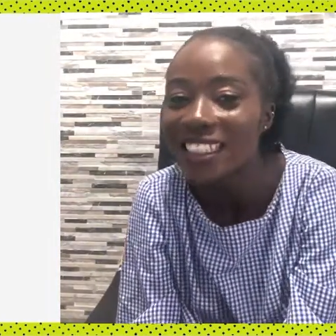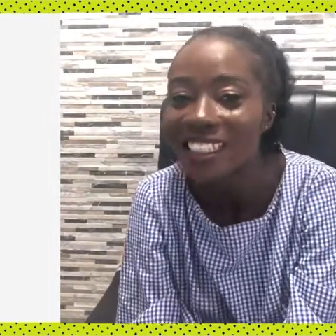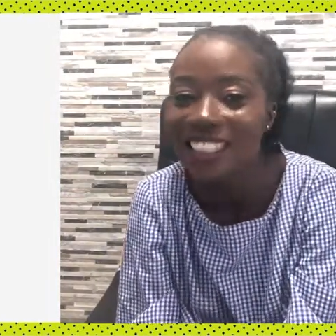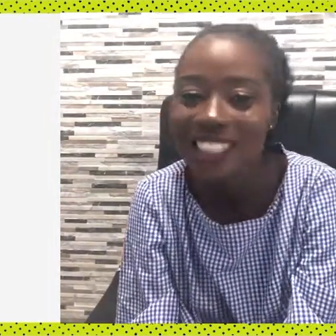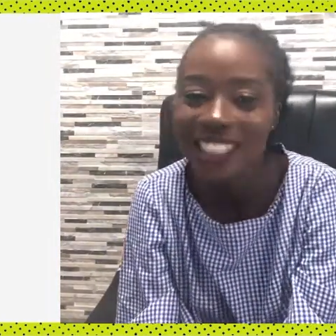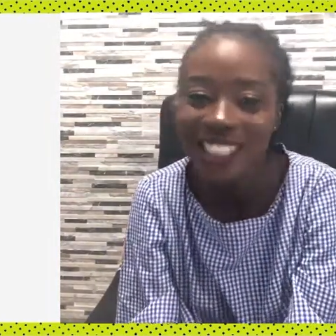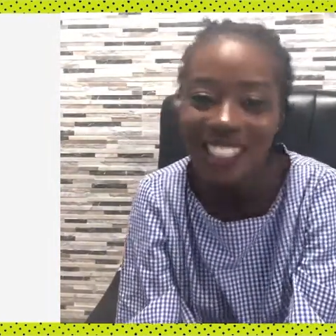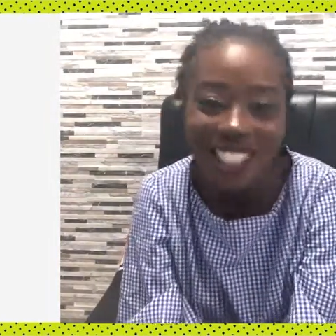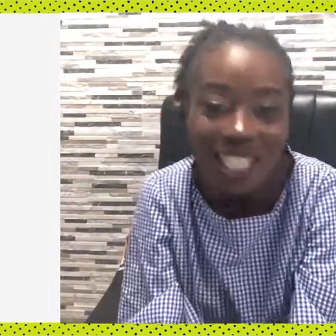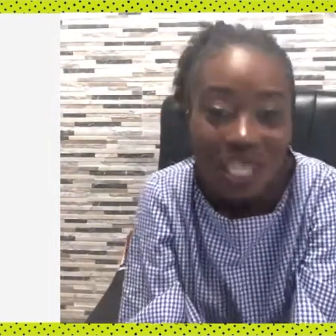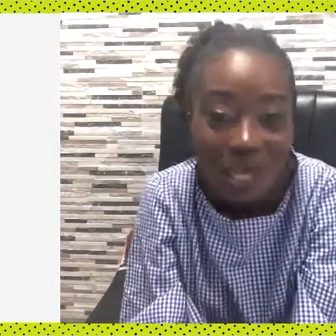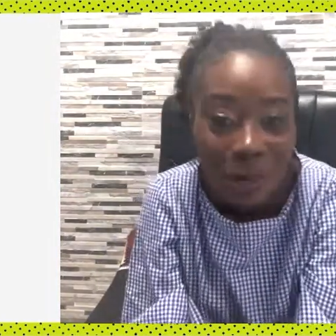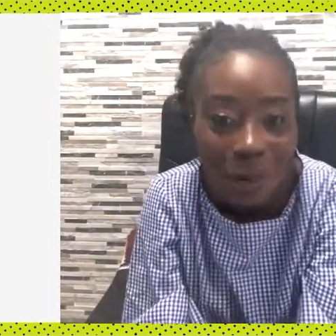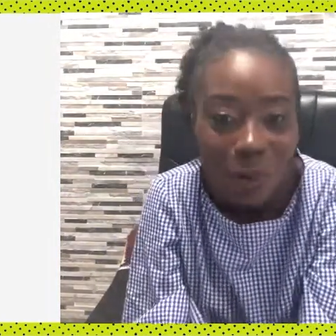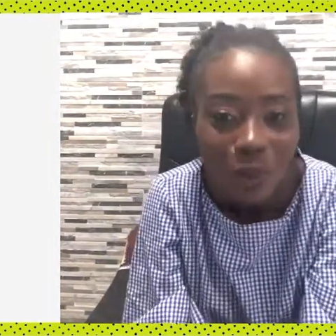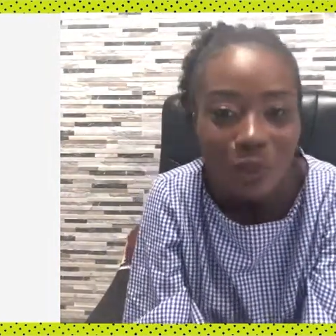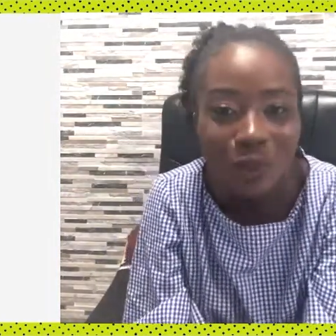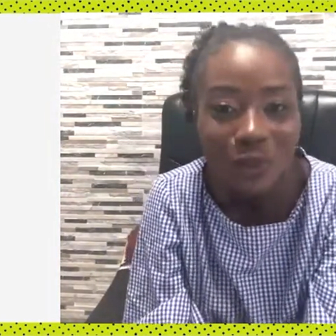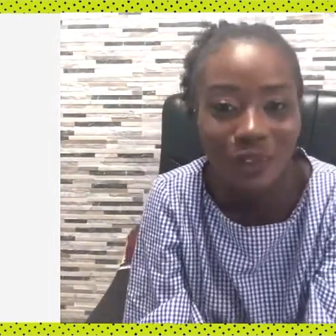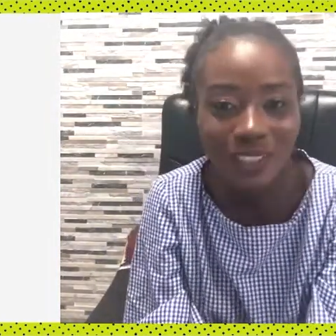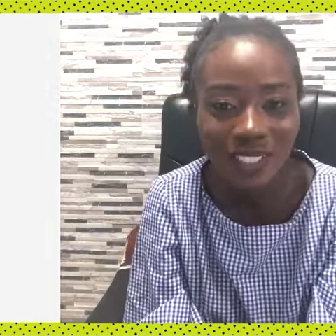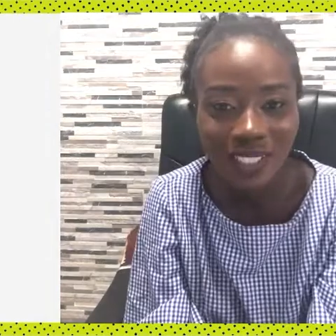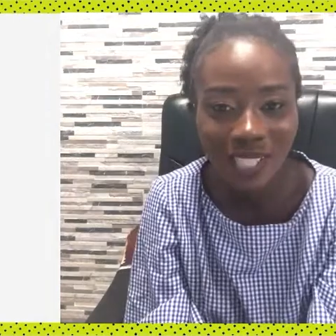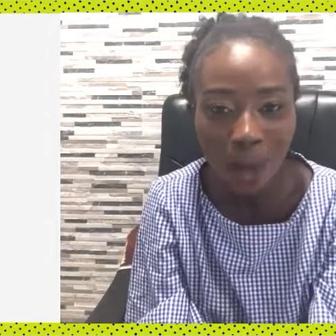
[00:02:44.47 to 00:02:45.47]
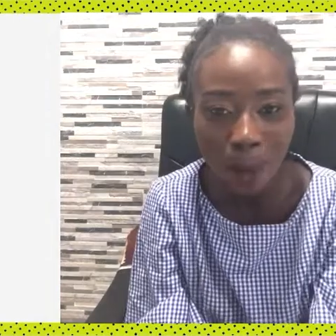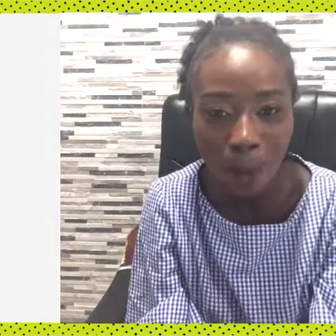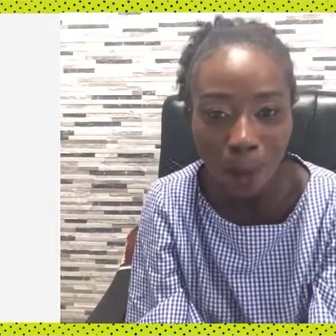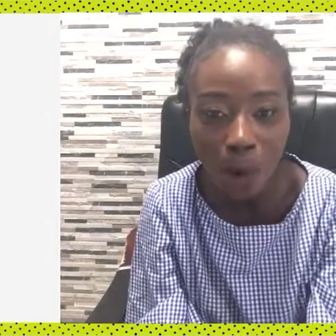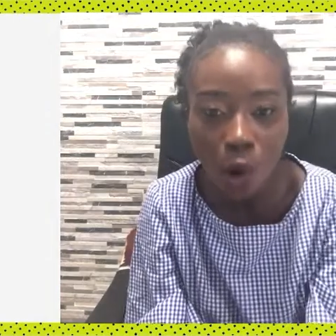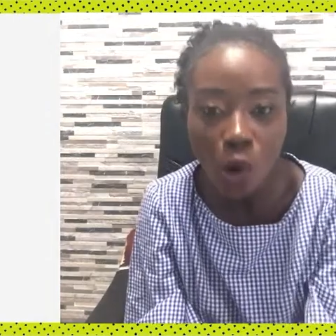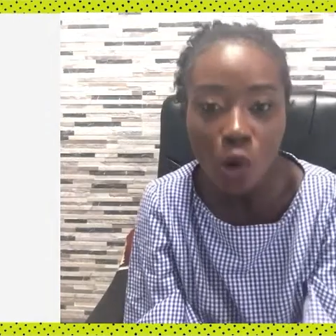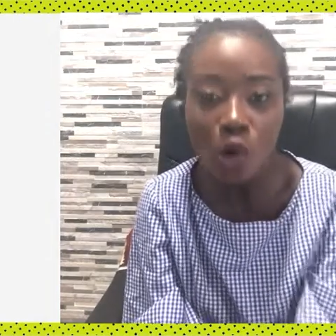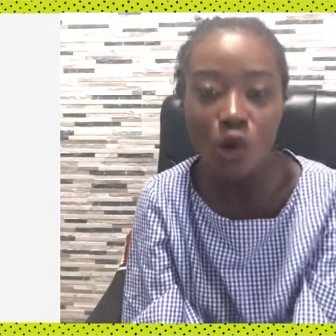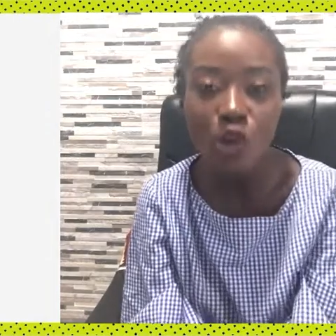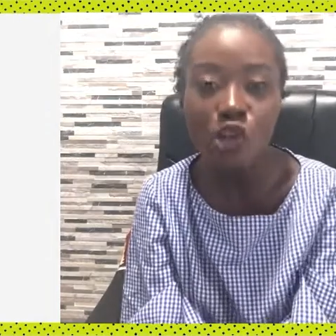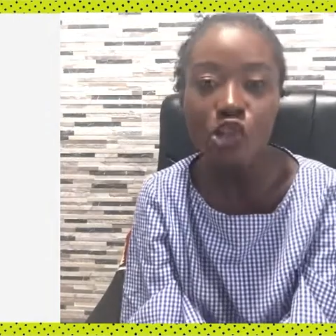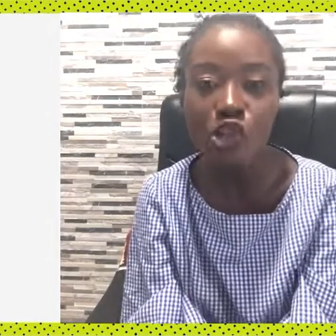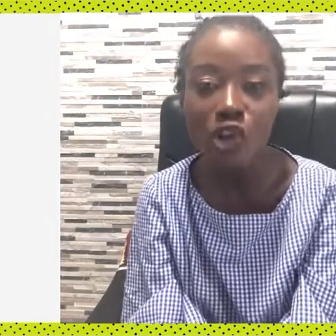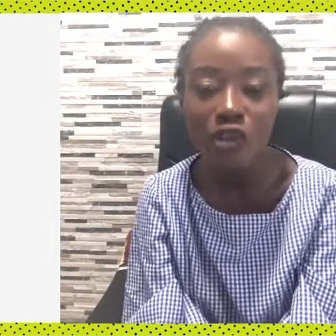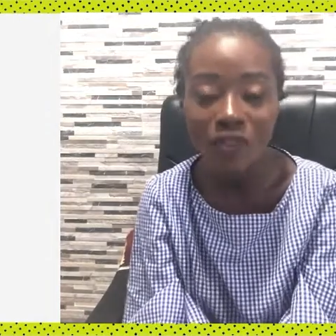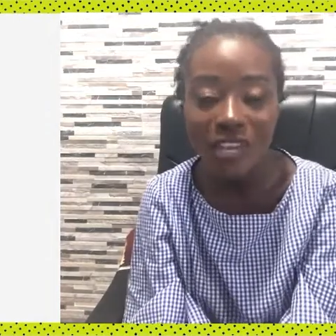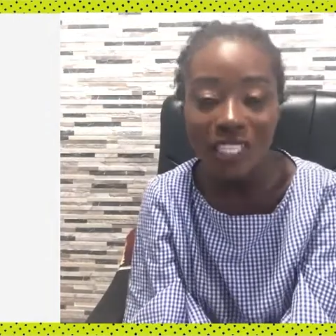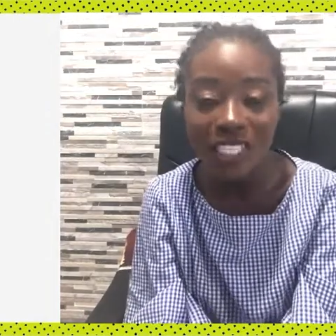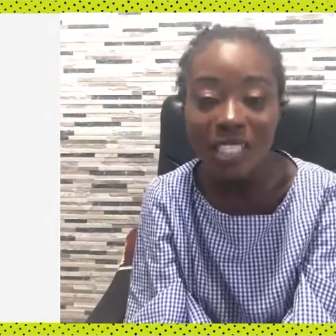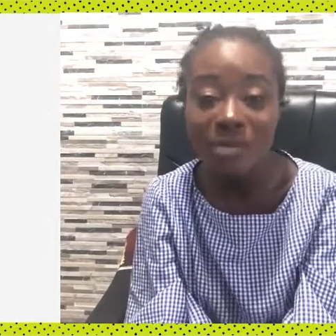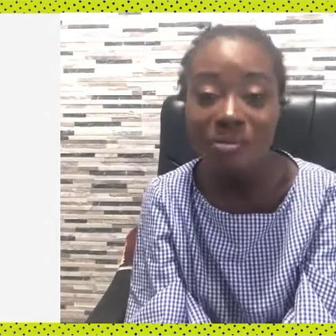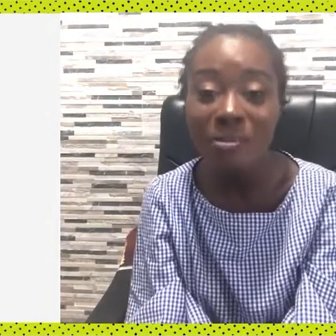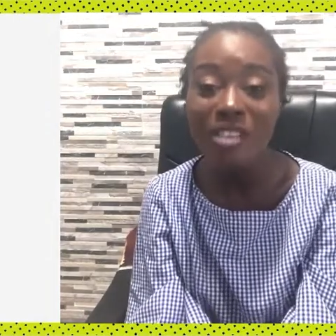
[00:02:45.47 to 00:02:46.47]
You know, some more
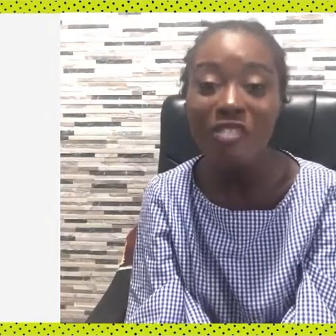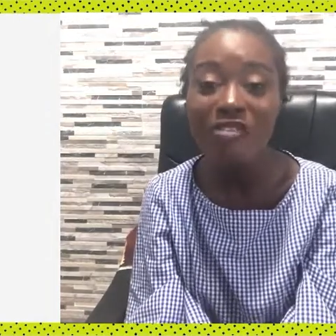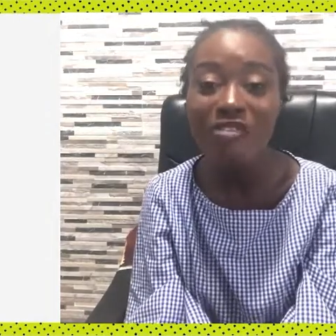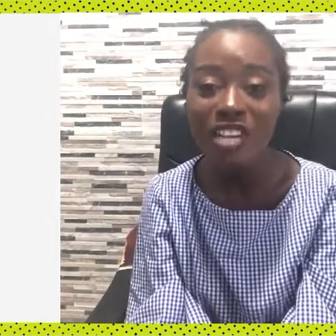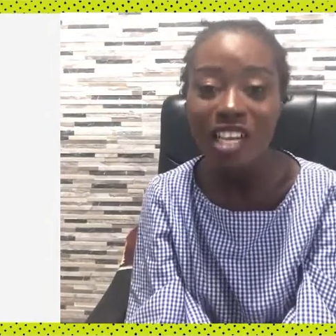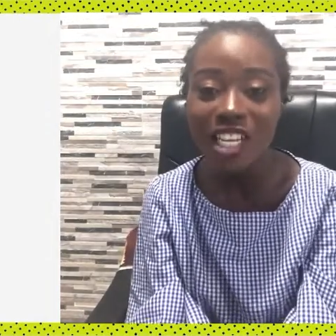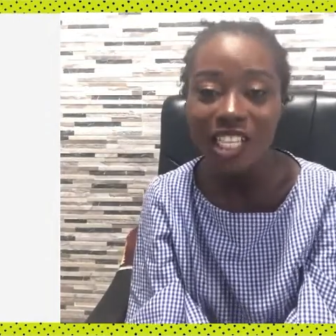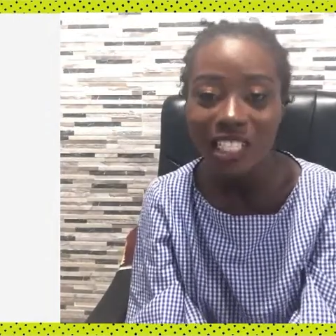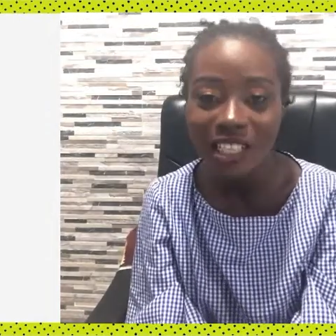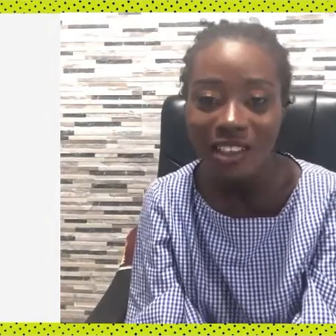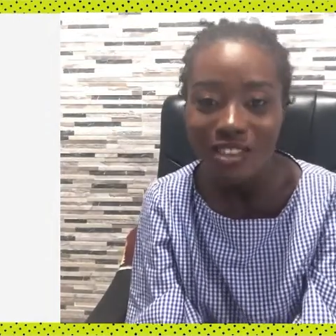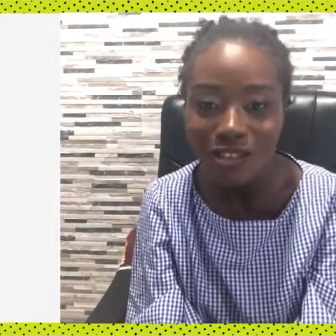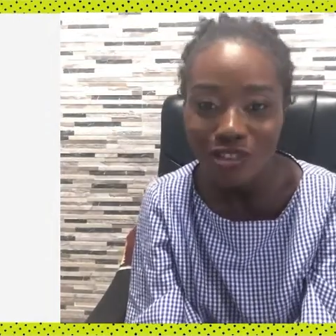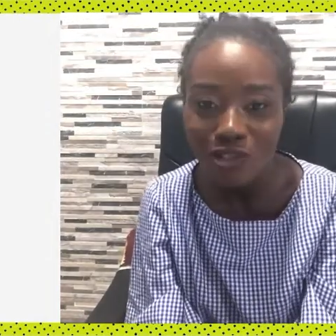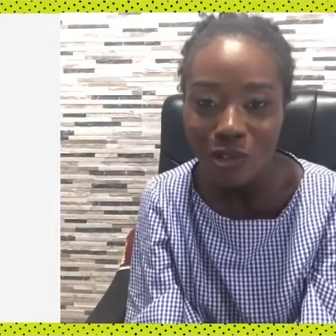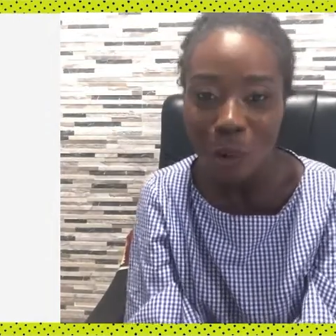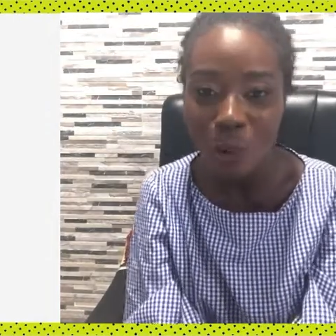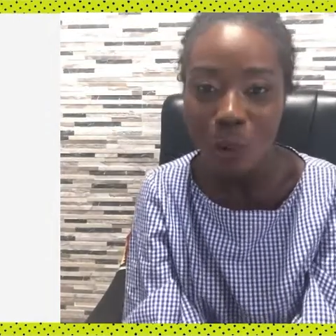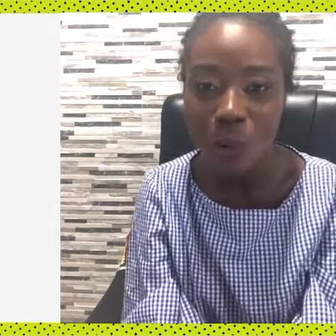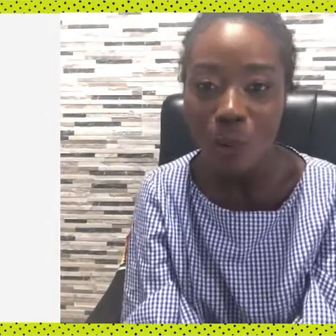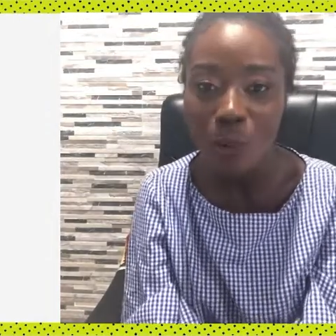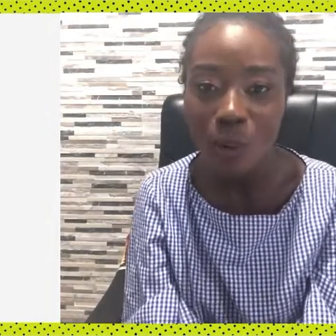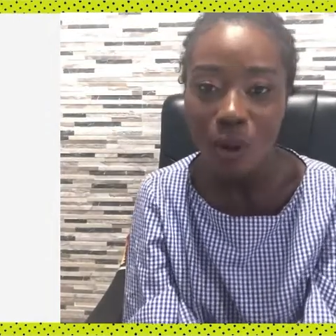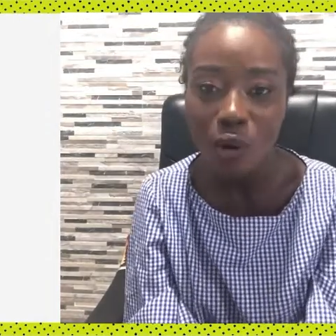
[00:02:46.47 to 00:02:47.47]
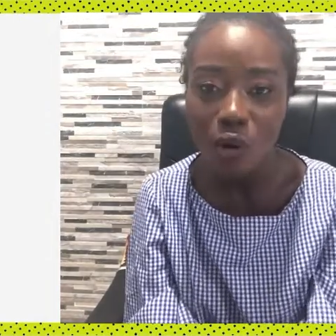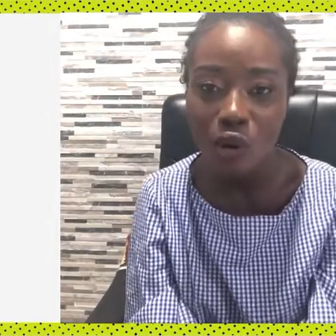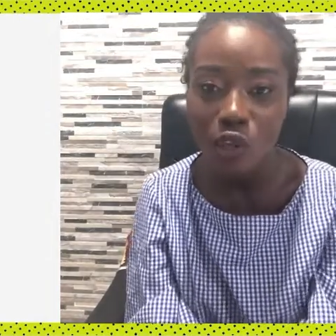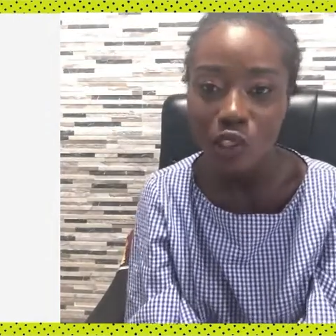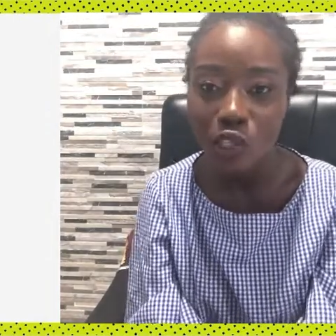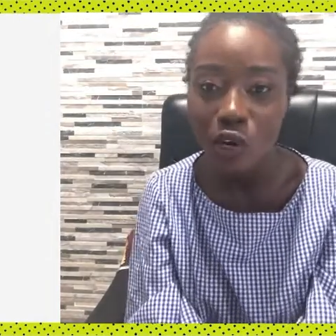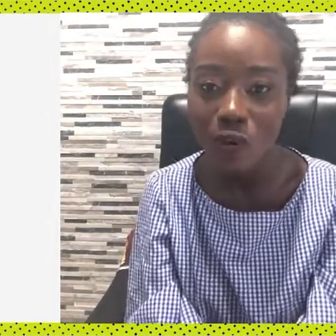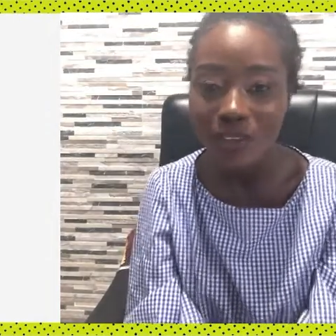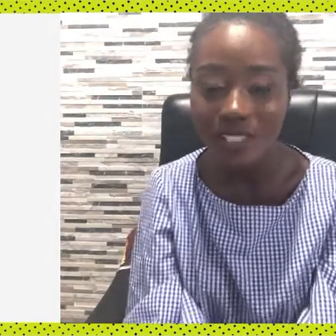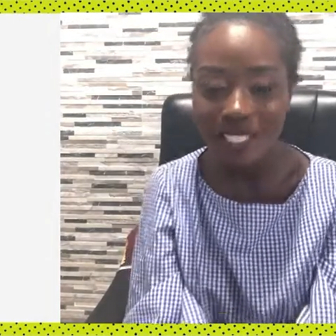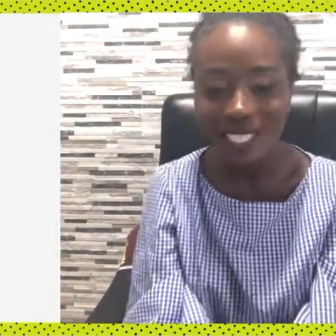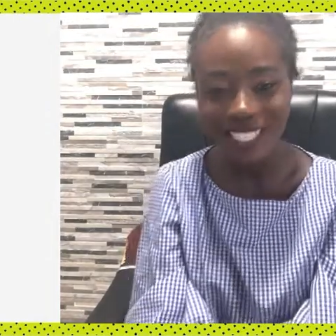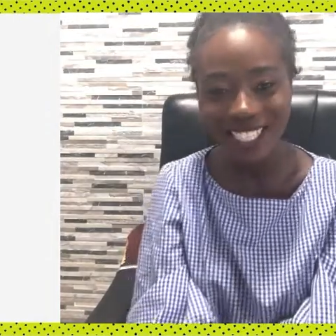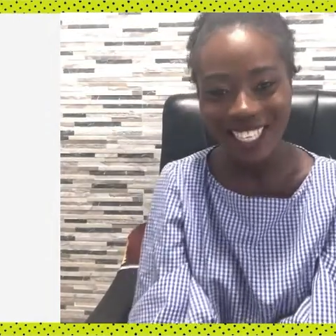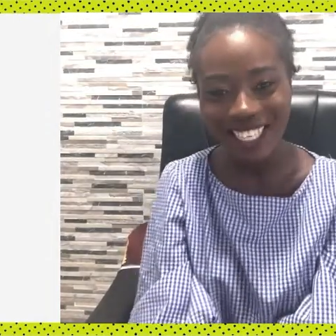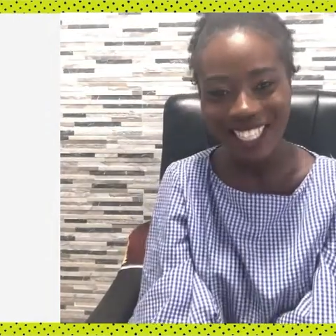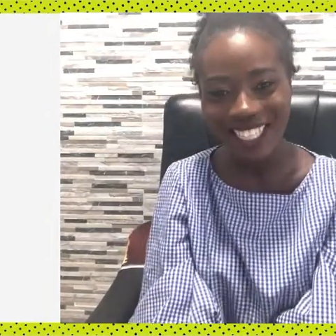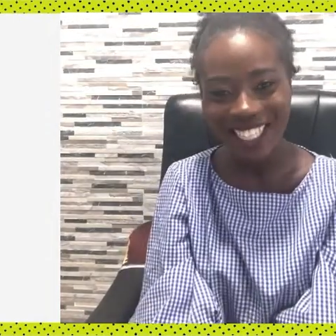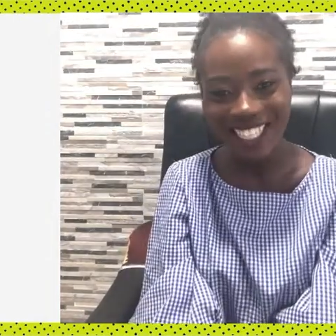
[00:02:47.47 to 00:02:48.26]
controversies. Be finishing for more controversies.